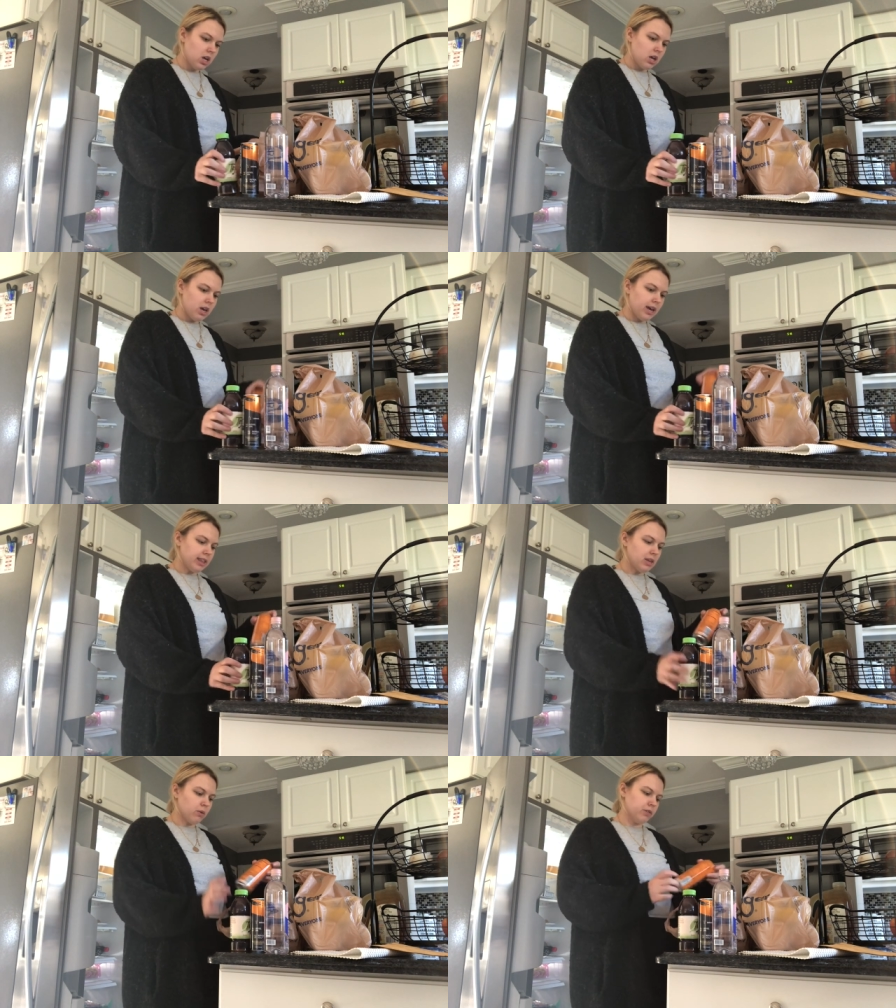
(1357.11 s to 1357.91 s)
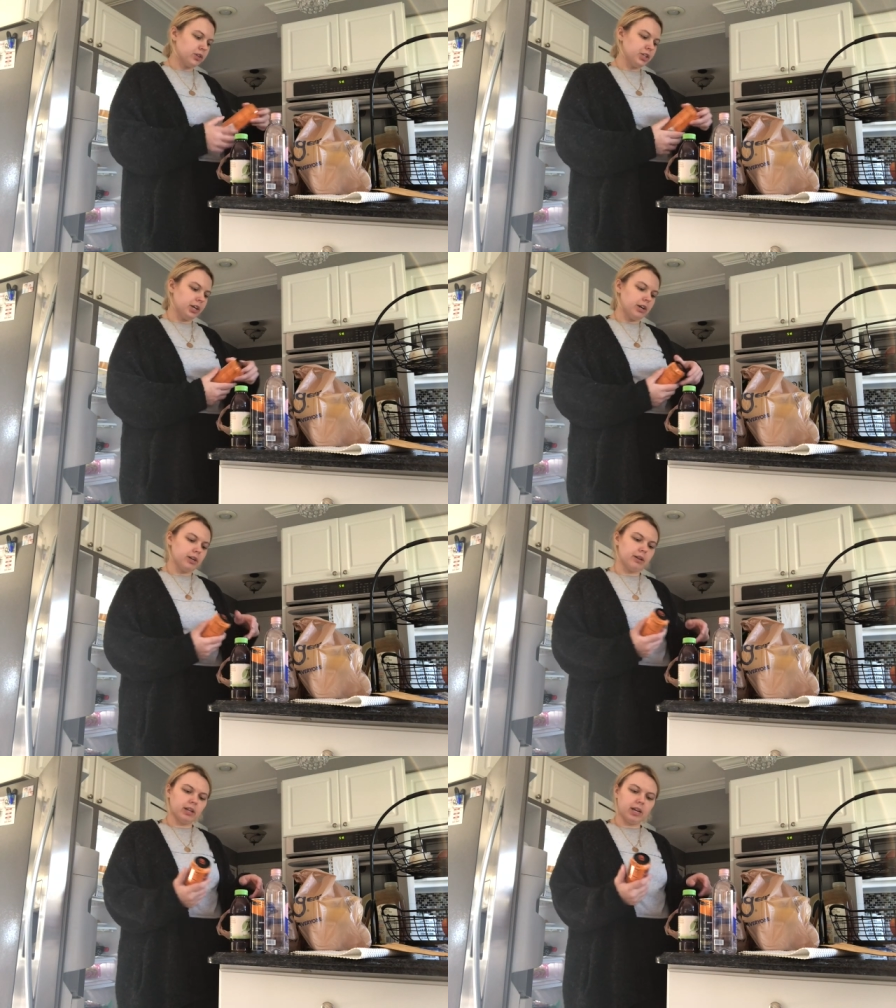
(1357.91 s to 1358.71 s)
I got that one for Jared,
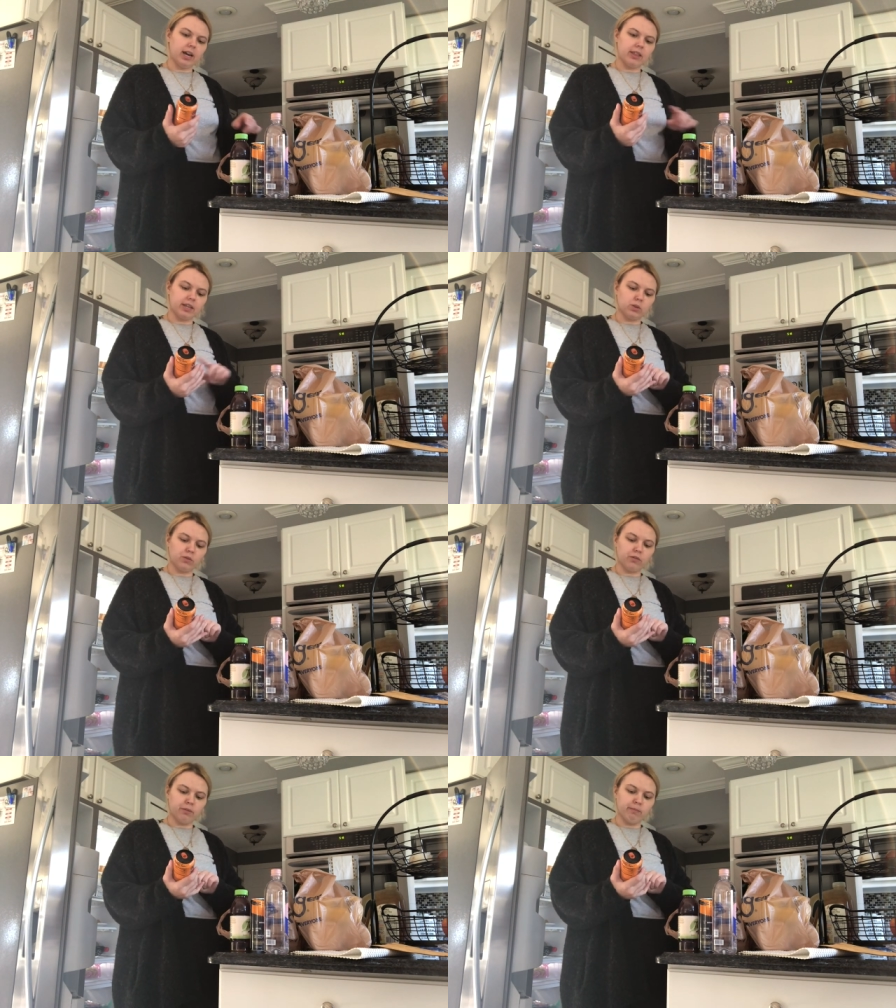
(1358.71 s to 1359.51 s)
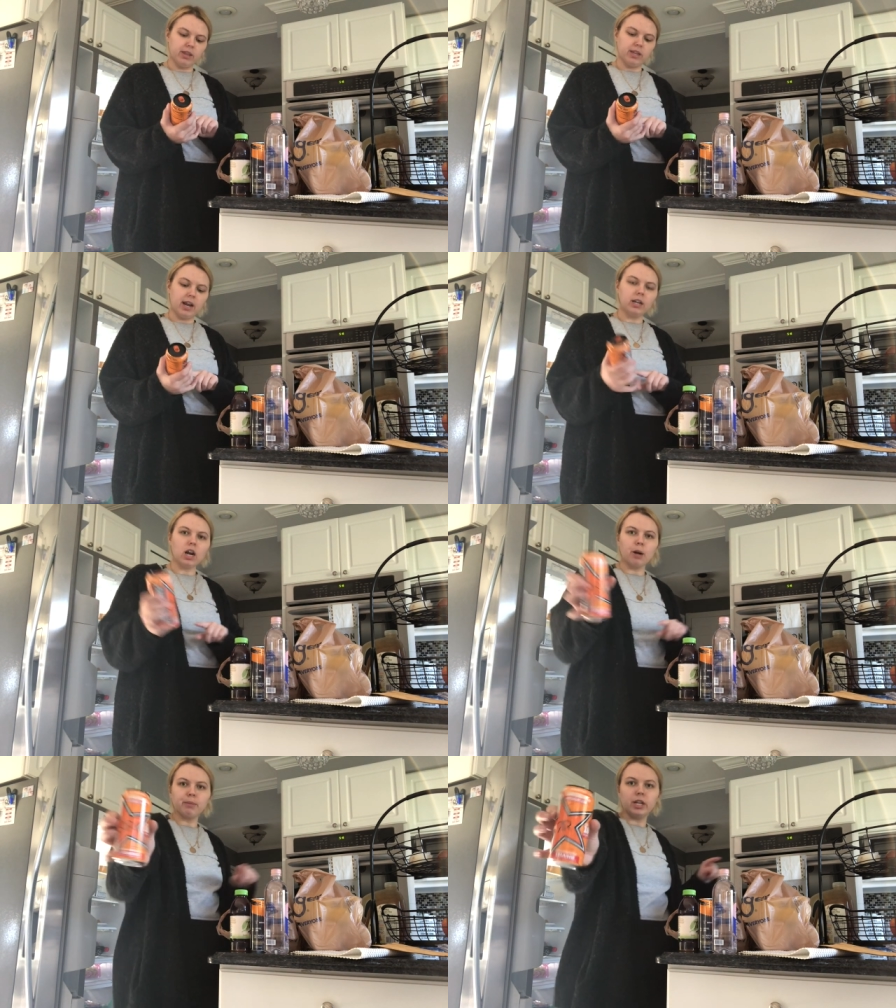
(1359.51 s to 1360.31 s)
and then I got this one for me, the
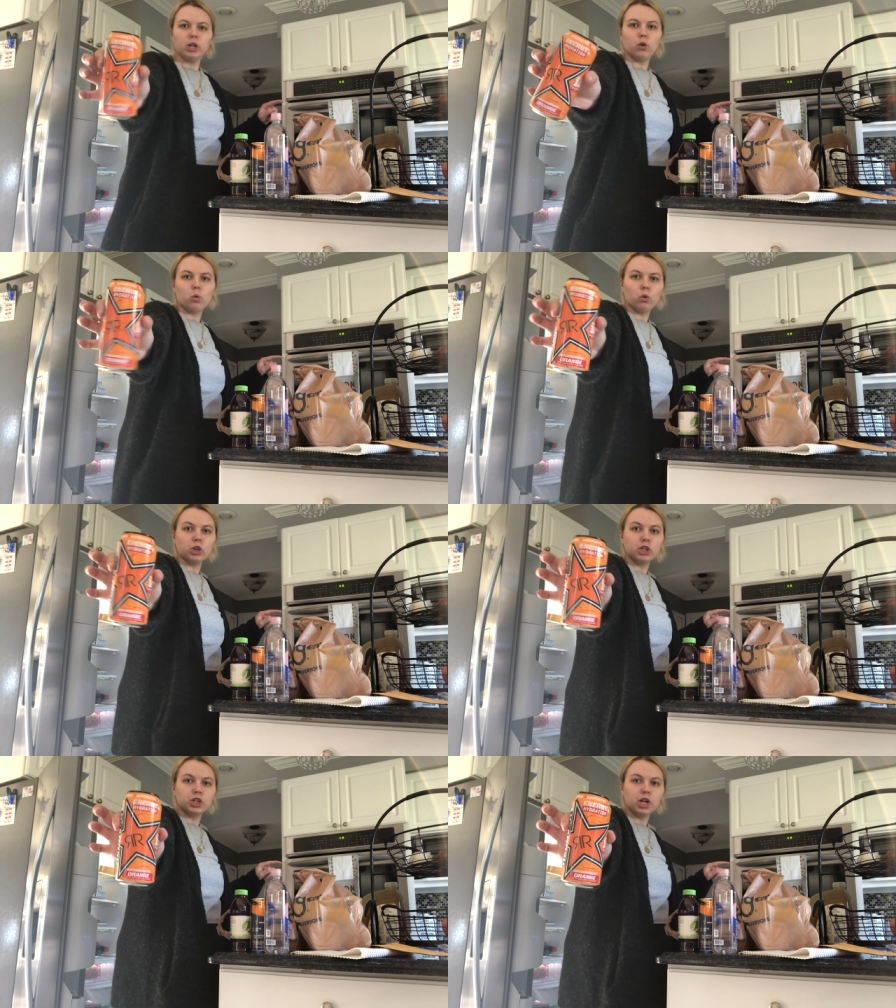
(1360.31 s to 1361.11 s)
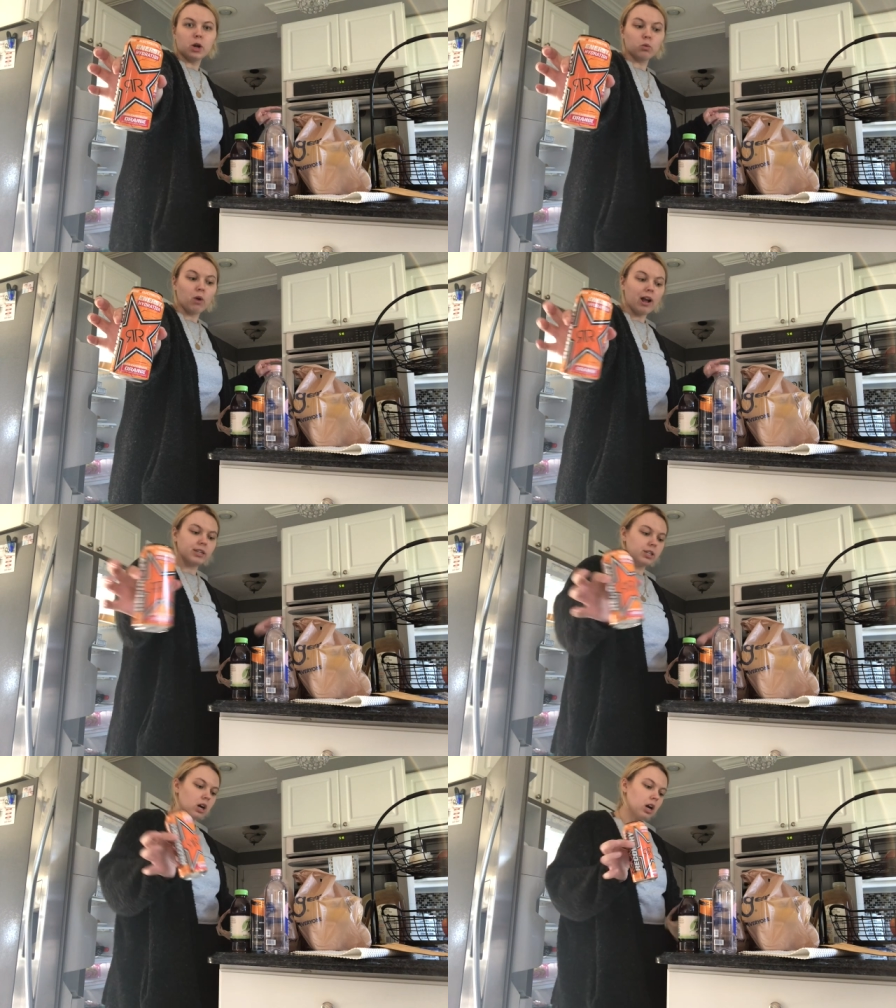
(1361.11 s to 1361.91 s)
non-carbonated orange
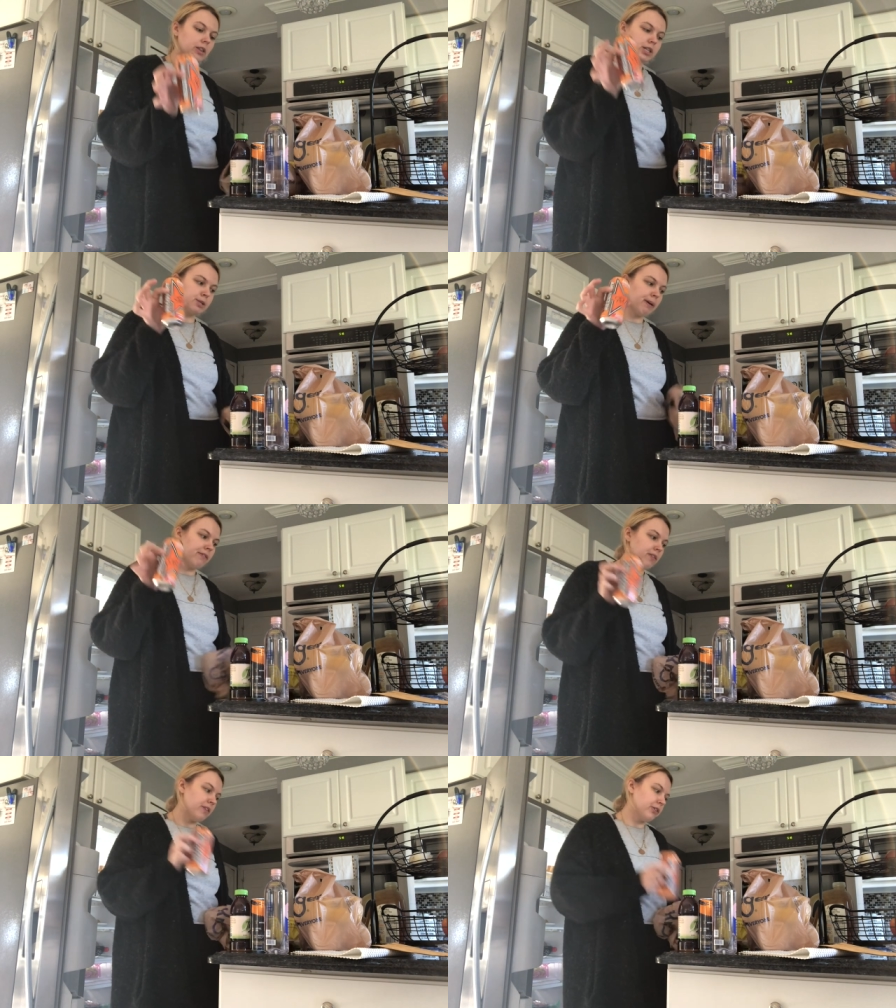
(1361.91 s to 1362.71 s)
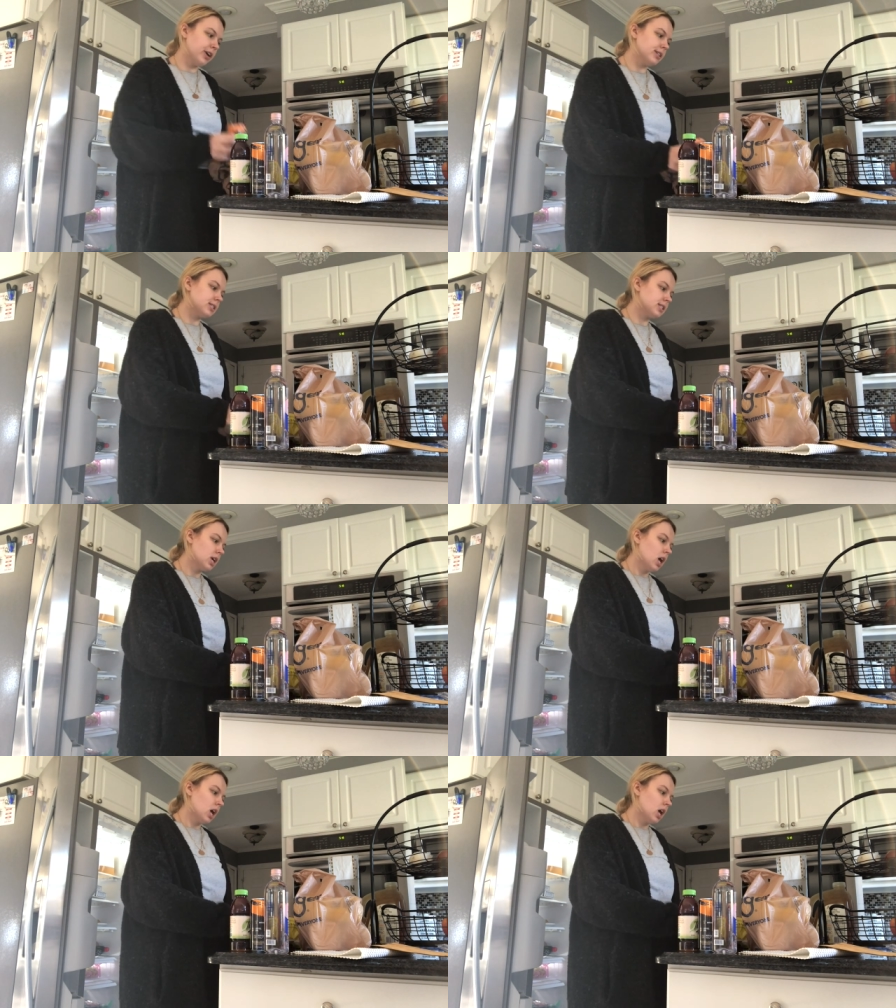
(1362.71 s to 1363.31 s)
Rockstar. These are my favorites.